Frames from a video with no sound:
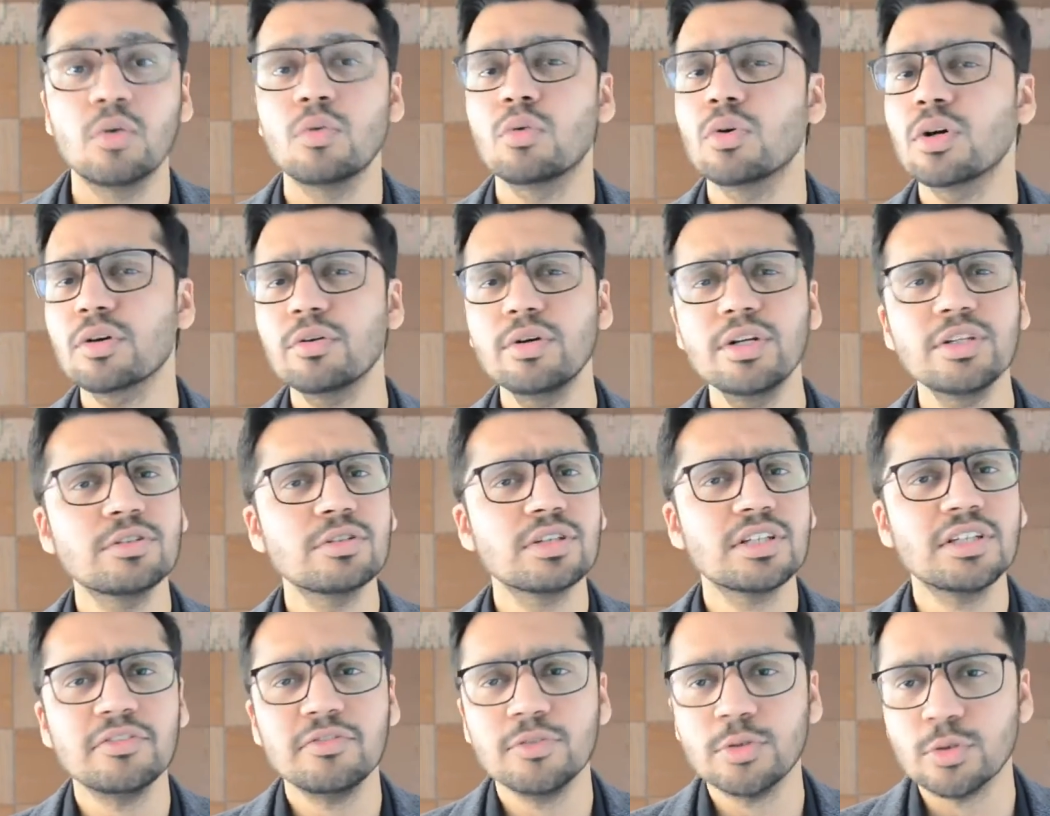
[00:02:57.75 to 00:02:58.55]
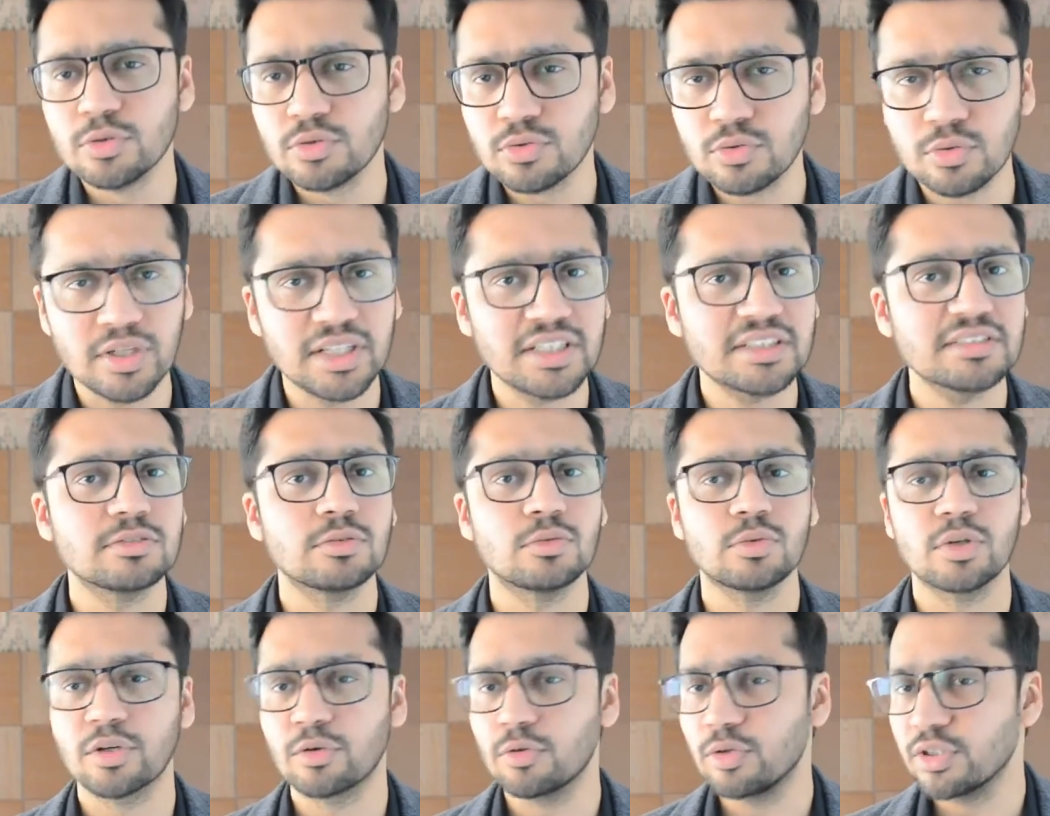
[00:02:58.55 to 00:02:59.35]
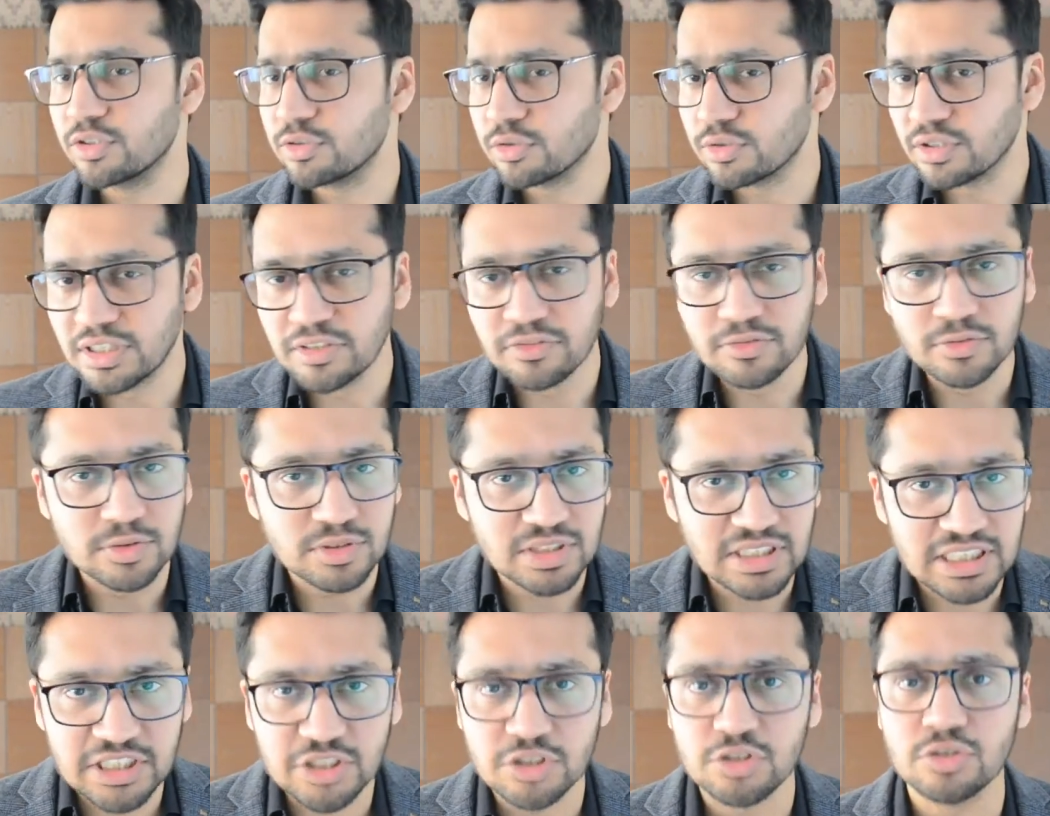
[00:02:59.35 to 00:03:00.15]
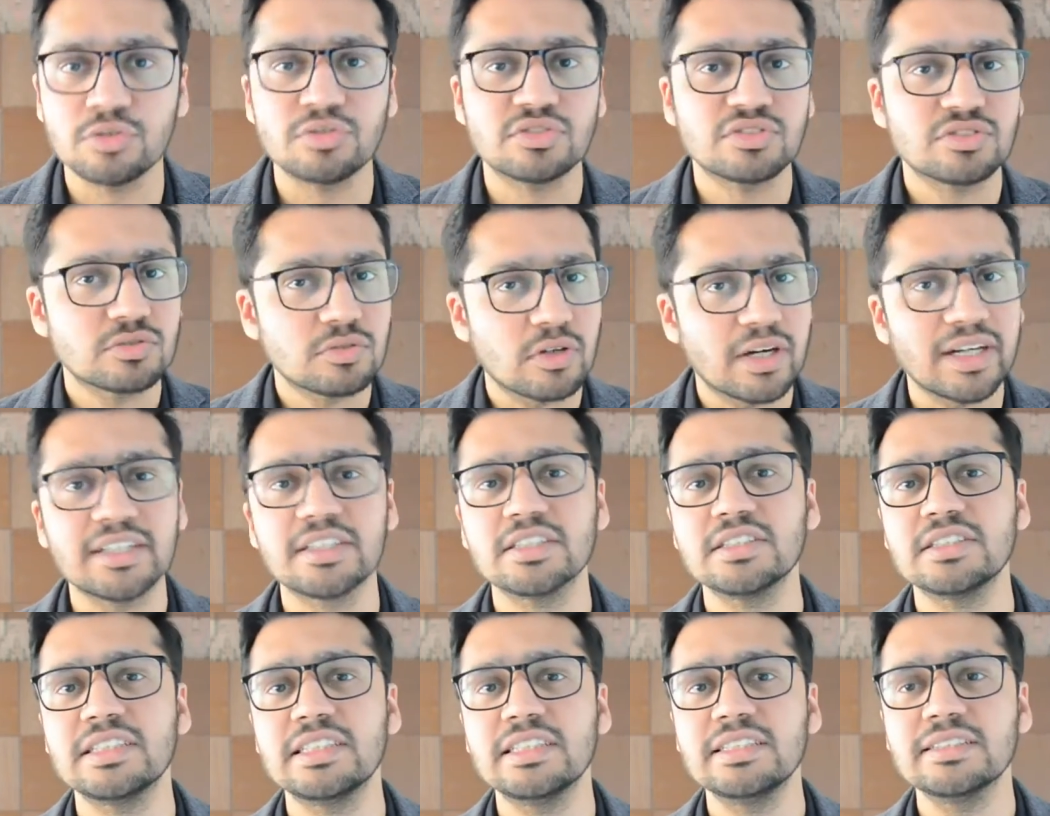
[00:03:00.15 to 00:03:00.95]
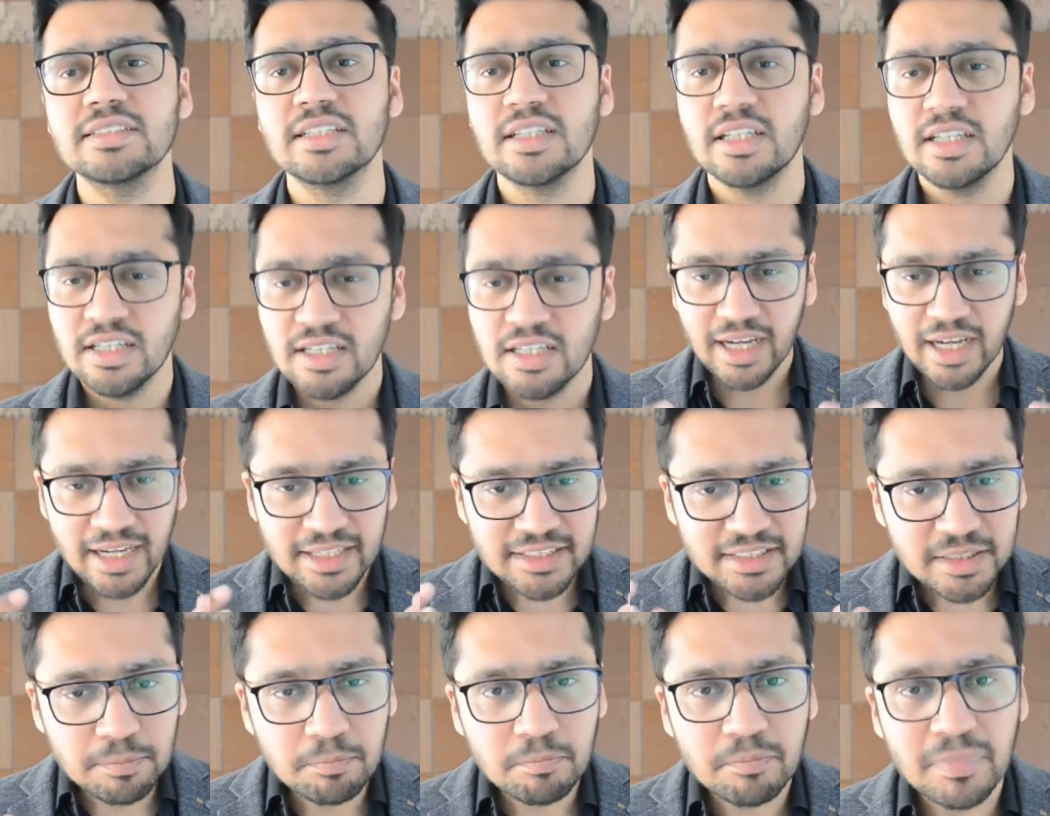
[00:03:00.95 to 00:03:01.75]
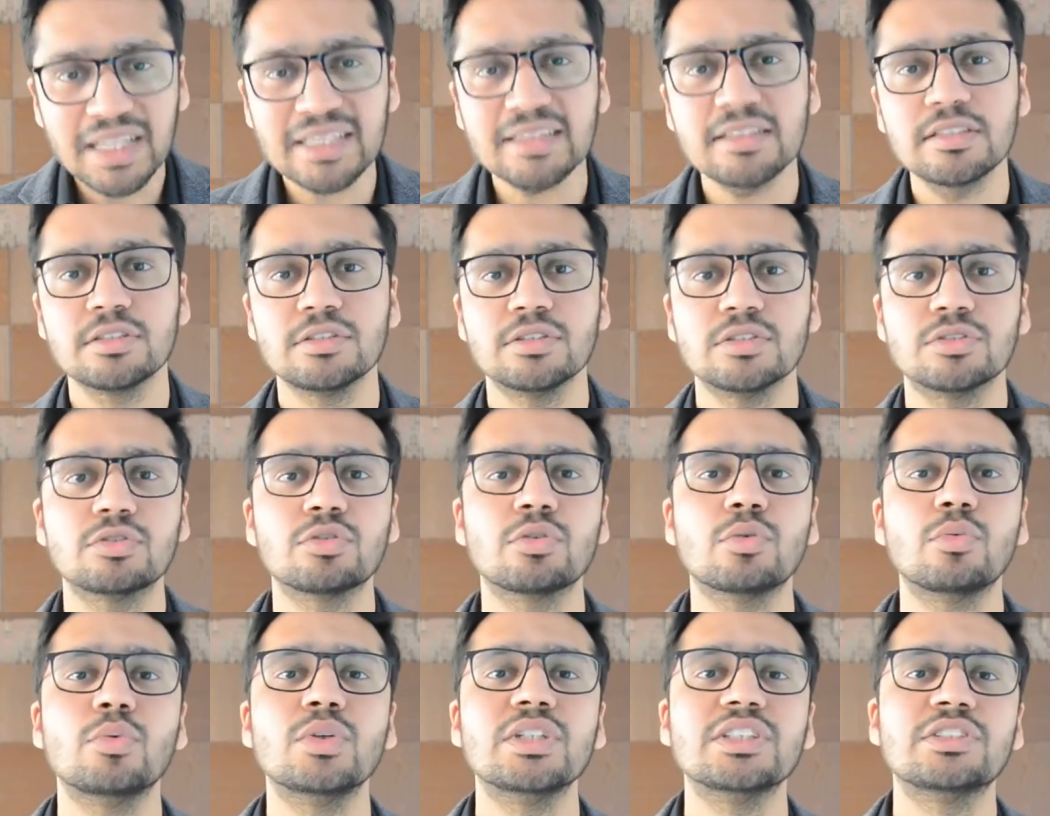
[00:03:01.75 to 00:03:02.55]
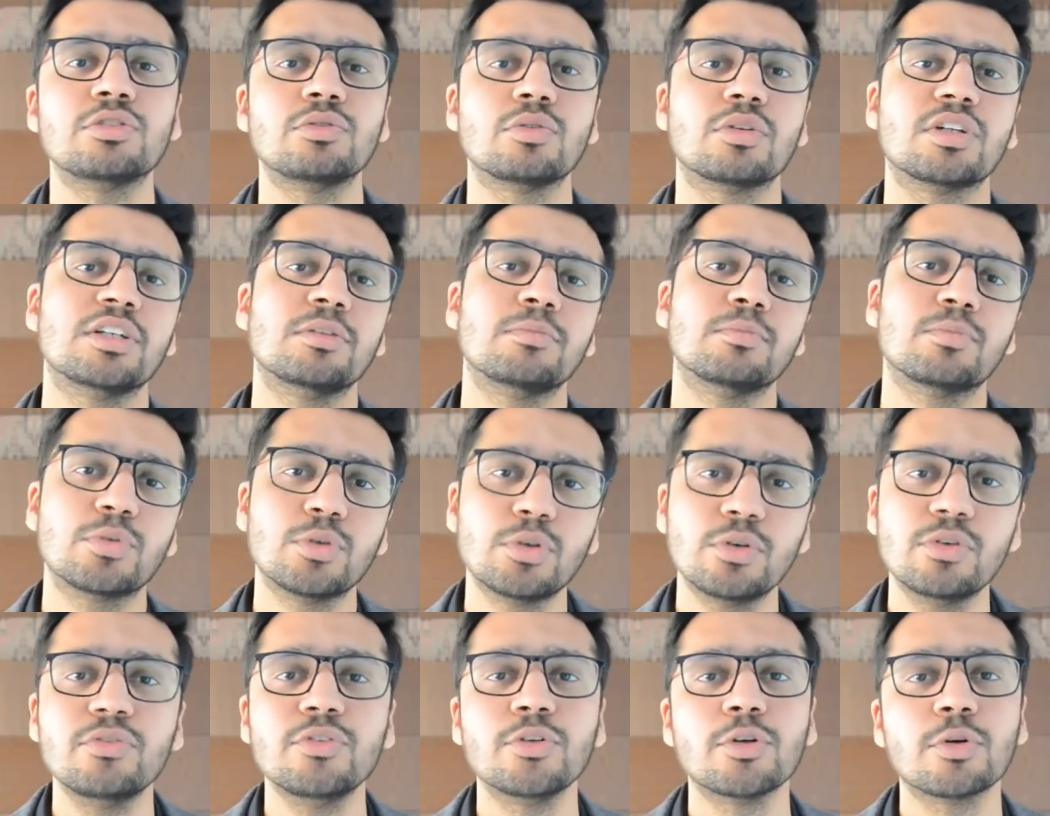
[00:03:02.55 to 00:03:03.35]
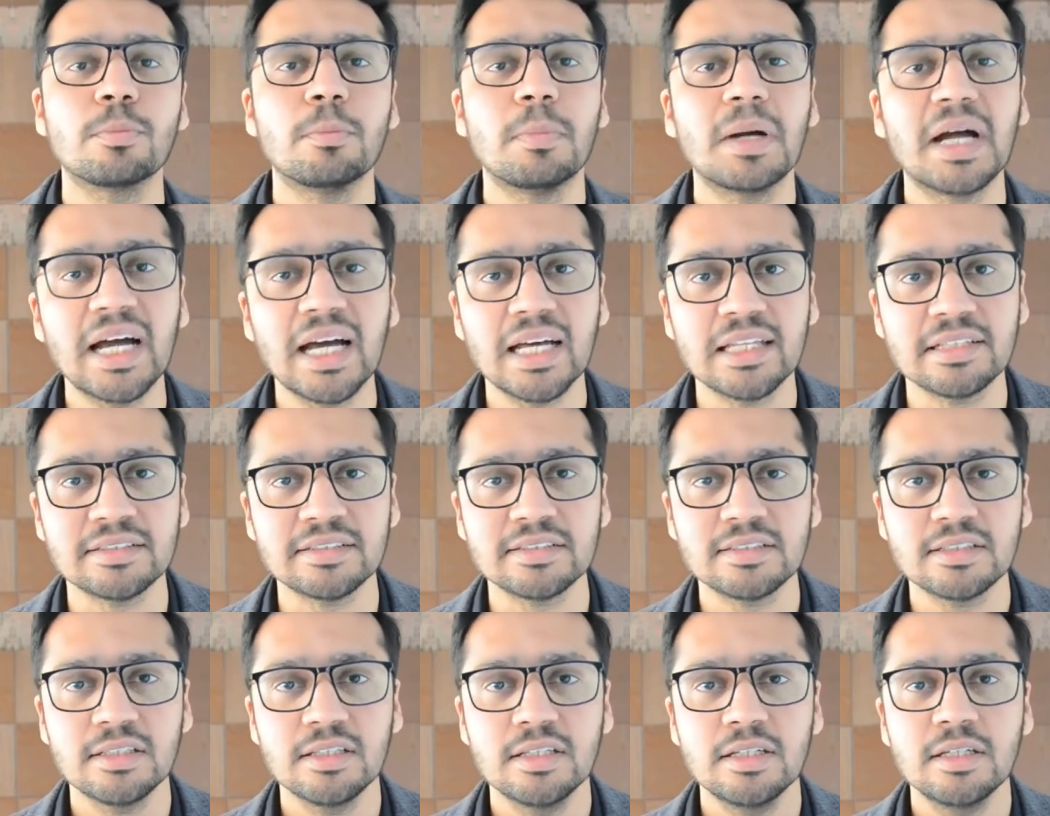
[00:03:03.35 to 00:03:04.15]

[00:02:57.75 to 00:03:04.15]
We're going to give you tricks, we're going to teach you strategies and the method through which you can improve your bands.